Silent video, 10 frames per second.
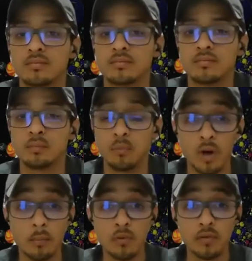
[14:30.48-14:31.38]
want
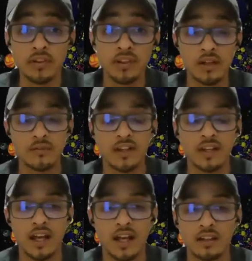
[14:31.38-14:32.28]
to move into that, if they can
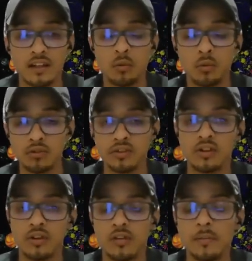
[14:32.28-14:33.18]
handle it, we'll see.
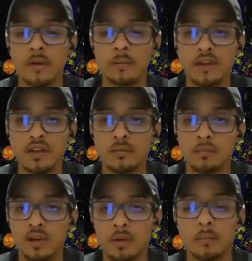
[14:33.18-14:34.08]
That maybe they can
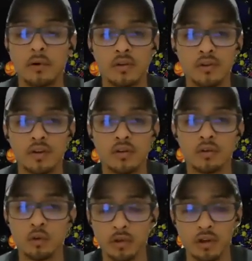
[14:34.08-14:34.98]
become a part of another
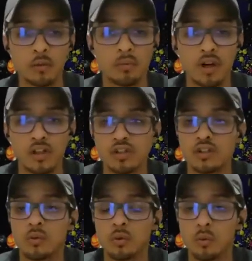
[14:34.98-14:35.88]
group, another project
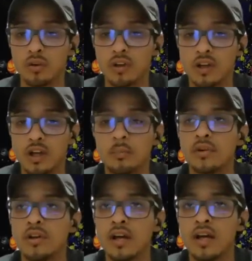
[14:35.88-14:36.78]
that we're working on.
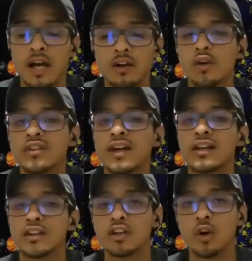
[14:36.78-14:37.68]
But I don't
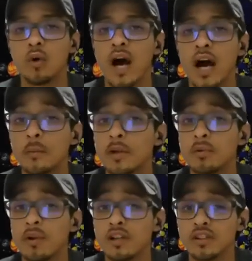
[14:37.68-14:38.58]
exactly know how many
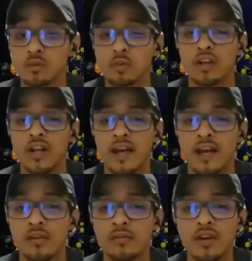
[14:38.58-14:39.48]
projects we're going to
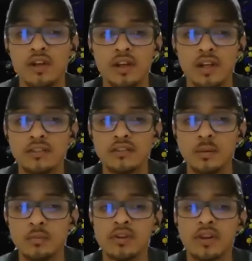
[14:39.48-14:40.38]
have. It
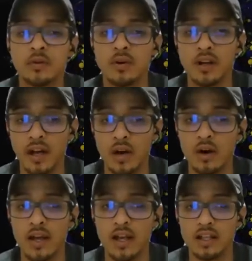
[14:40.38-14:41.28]
seems like right now
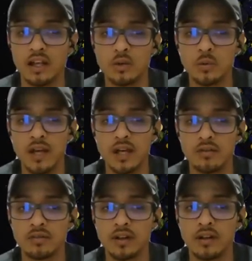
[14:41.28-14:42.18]
at NEIU we have
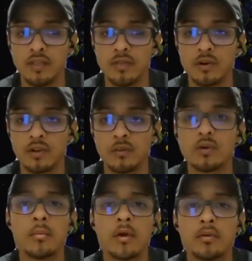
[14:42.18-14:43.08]
like 33
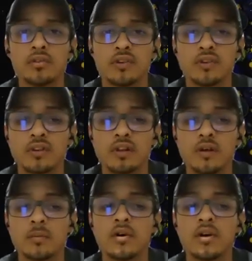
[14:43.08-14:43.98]
members in the
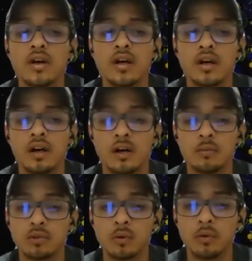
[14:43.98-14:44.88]
club.
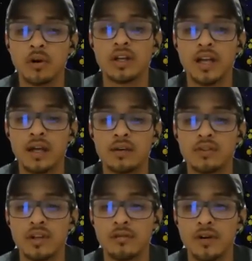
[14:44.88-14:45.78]
So we're probably gonna have to
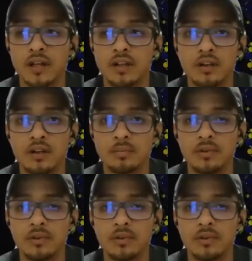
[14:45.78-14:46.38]
divide it up,